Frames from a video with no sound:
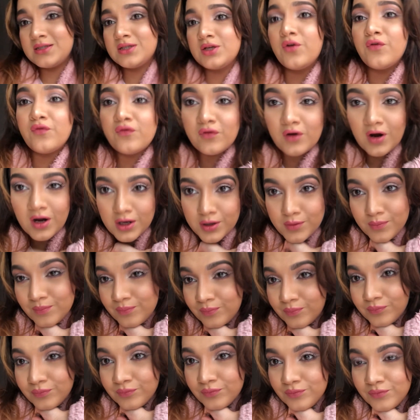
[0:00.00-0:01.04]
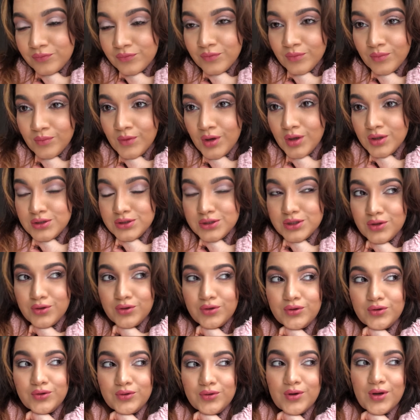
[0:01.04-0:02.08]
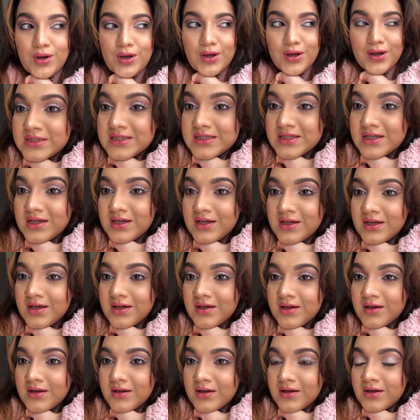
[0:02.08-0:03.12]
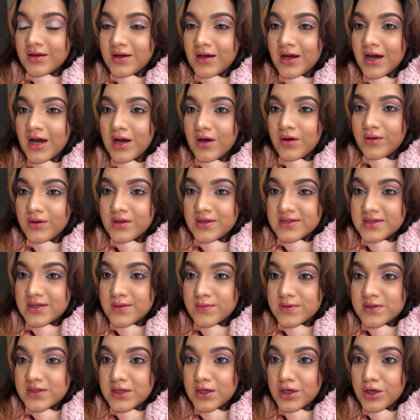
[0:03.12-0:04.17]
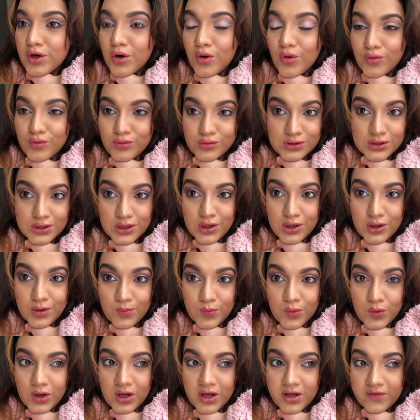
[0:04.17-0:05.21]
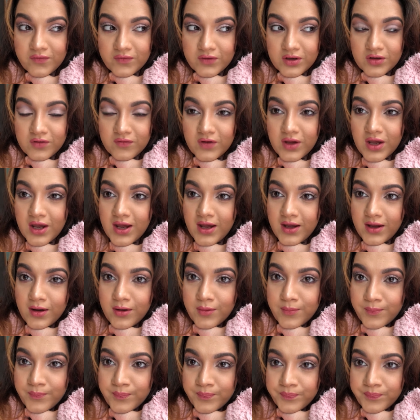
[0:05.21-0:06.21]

stir fry. So we'll see how this lipstick holds up after I've ate.